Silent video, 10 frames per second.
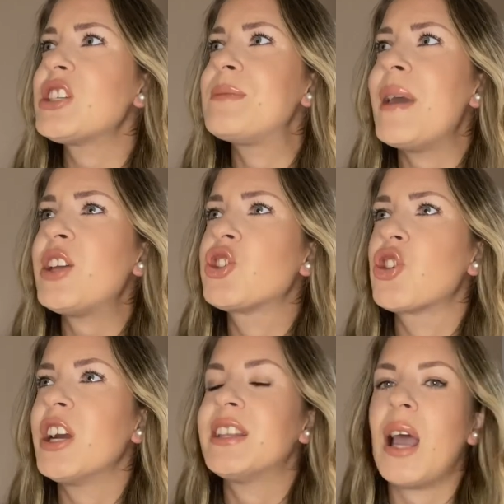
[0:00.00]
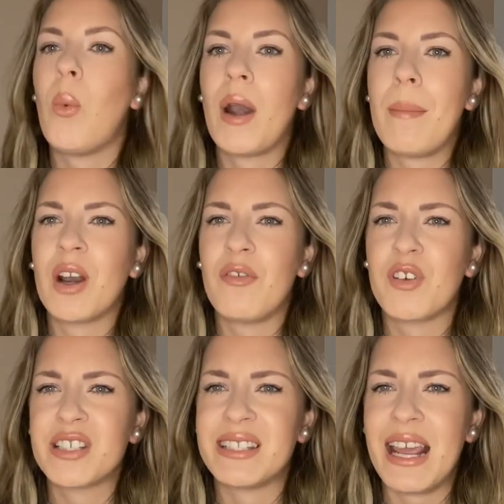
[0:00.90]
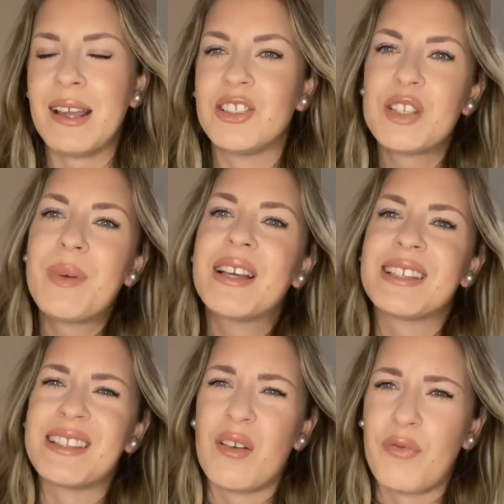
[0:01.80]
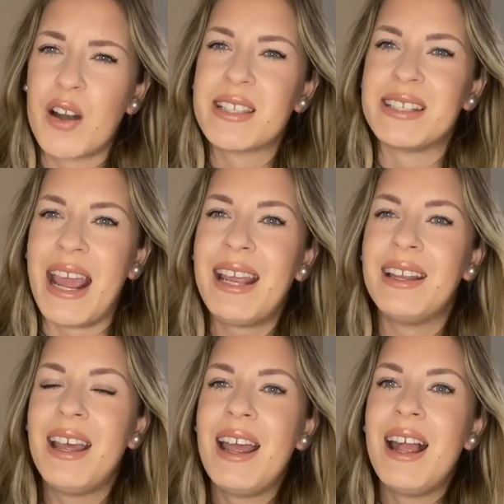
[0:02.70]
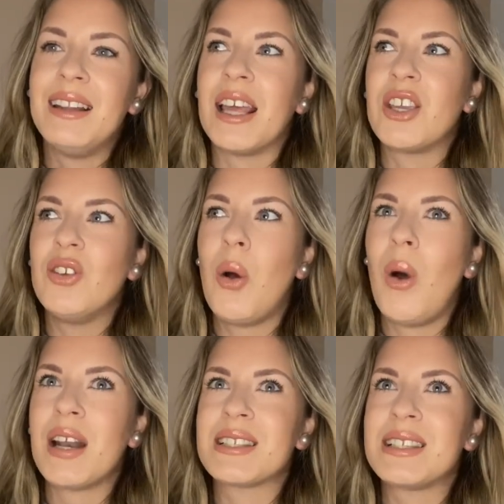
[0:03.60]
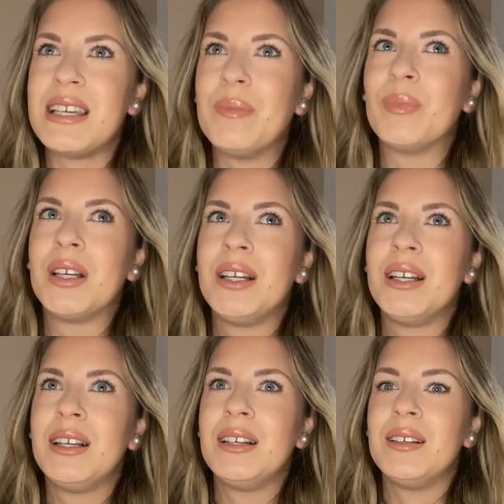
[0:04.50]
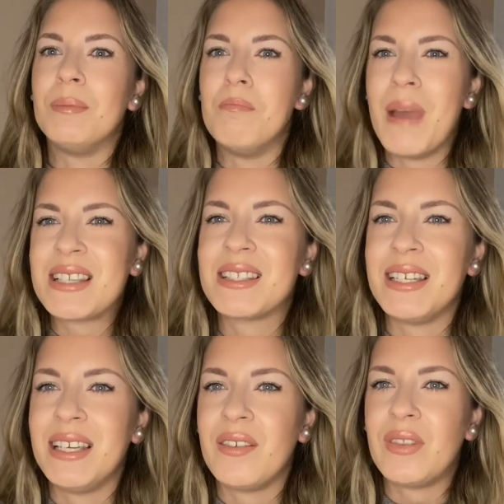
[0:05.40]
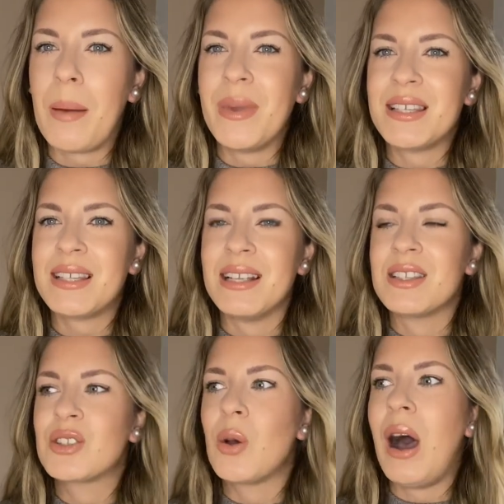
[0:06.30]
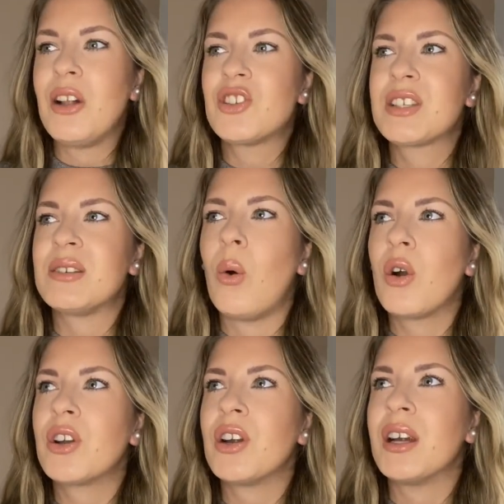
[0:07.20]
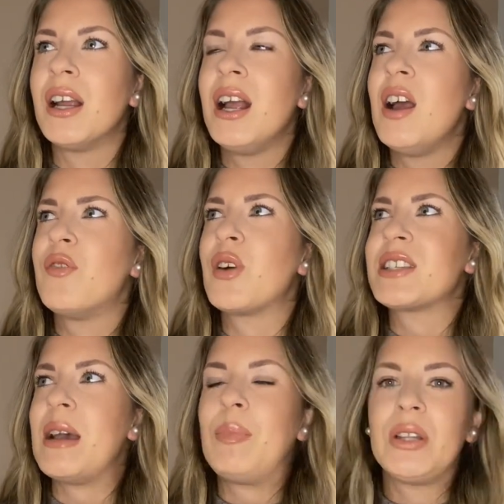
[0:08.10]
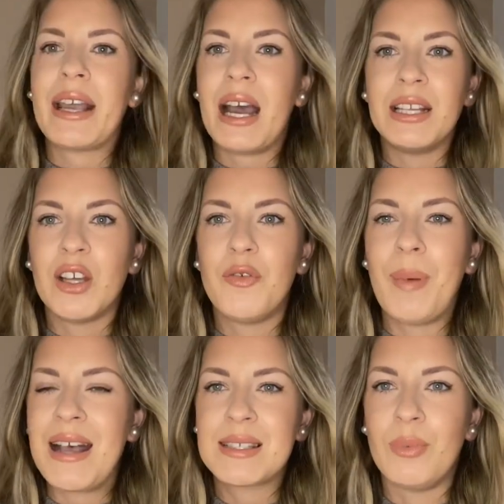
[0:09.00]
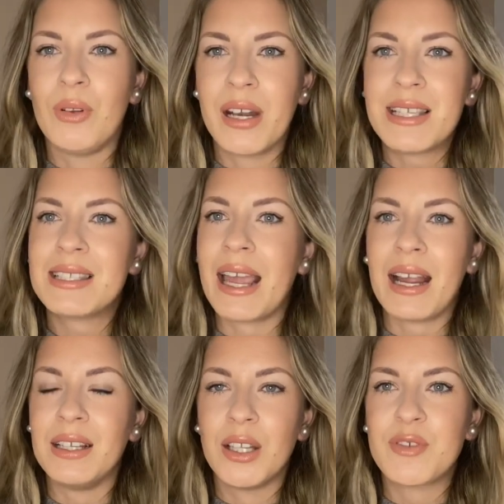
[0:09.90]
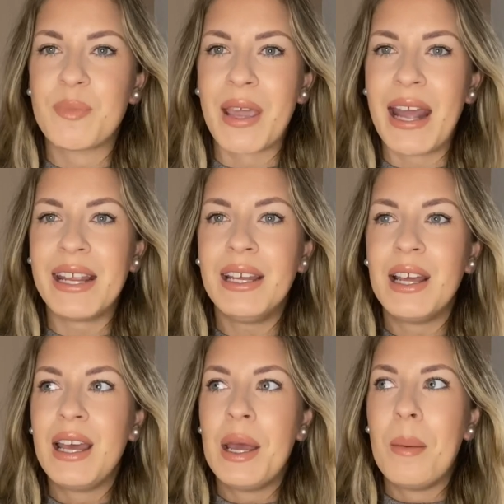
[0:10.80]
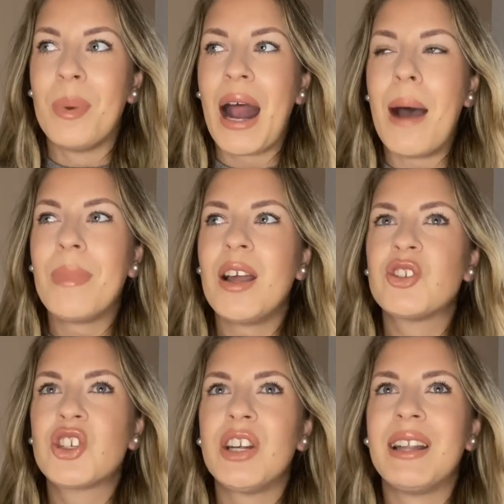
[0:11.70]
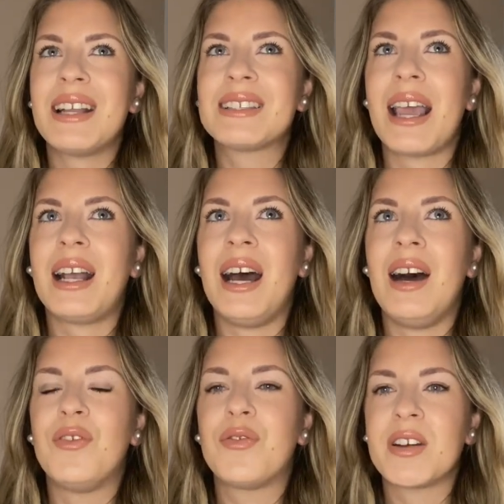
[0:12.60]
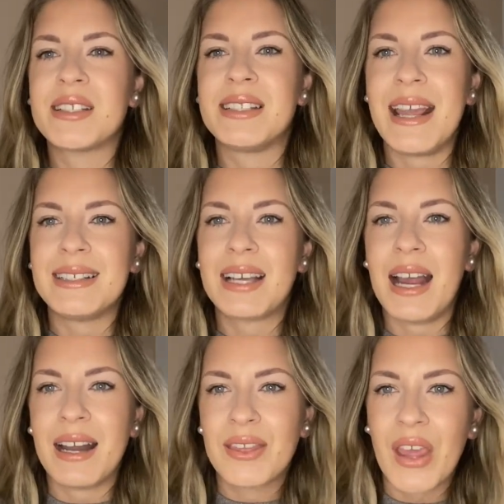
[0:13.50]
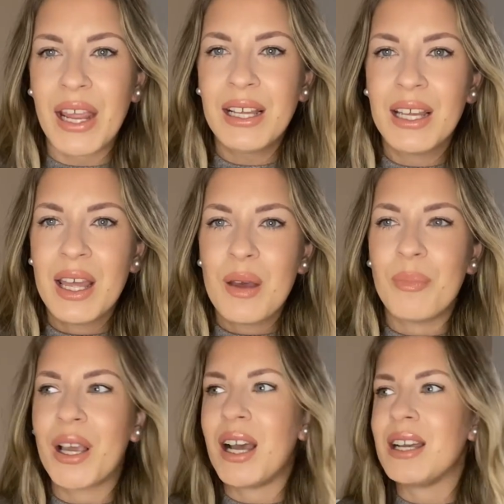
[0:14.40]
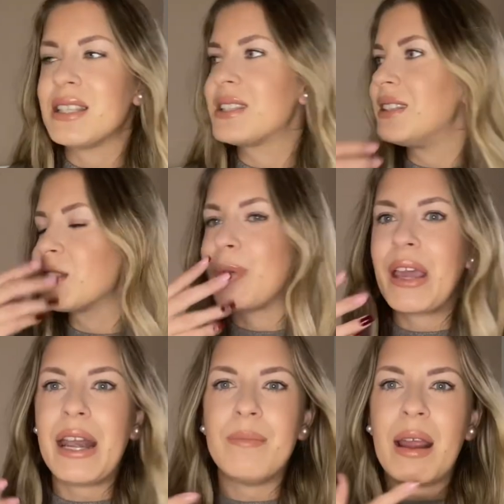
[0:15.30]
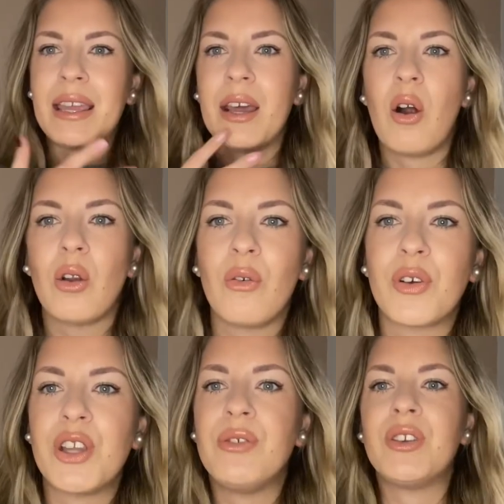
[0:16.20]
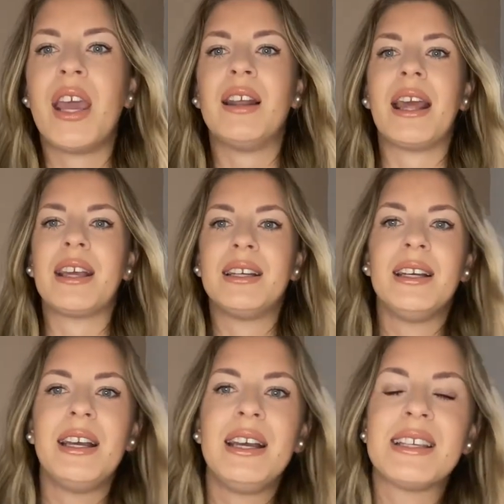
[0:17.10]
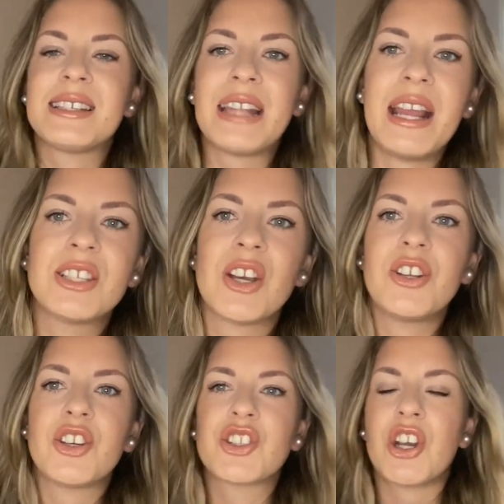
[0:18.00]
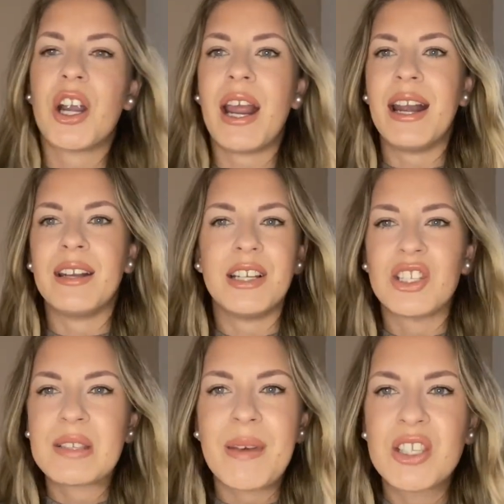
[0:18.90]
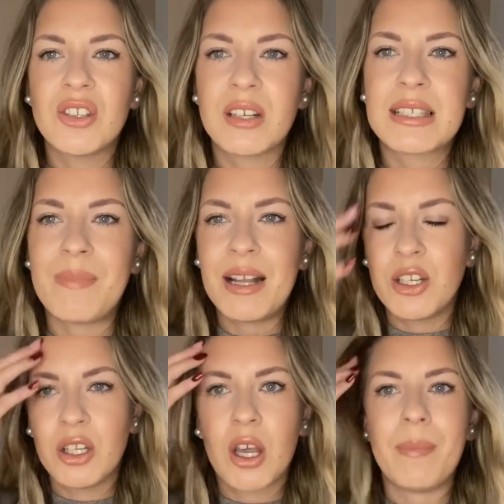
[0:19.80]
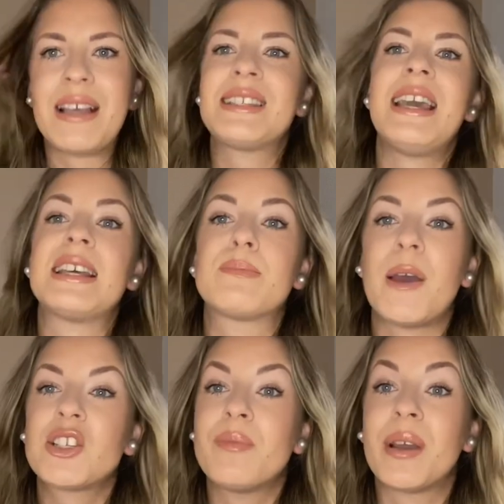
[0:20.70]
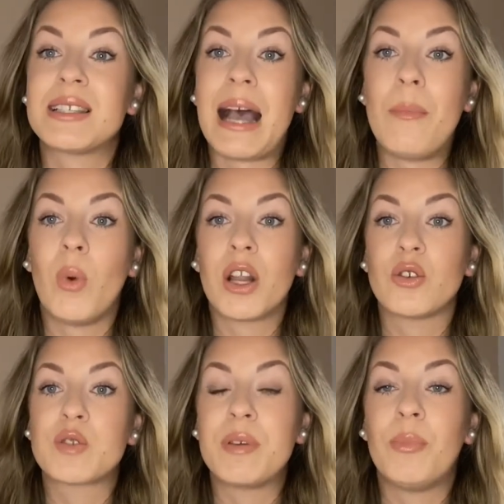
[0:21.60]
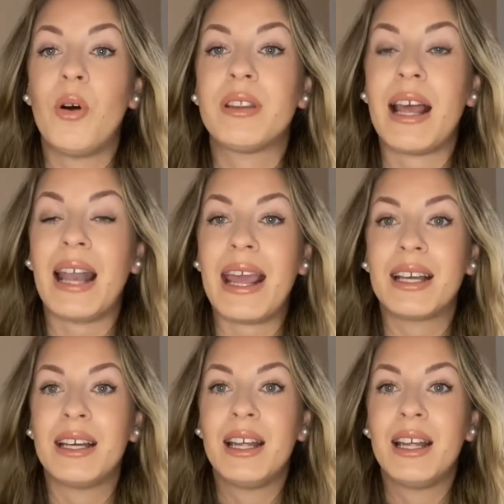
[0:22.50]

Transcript: make sure that when I'm on a first date, just because it's a first date, like you don't want to seem messy, if that makes sense. So I'll just order, for example, like I love pasta bolognese, like I love spaghetti, but I'm not sure that's like a first date kind of thing because the spaghetti might get all over you. You get like stains on your shirt and it just makes you look, look messy, especially because I'm one of those people that like,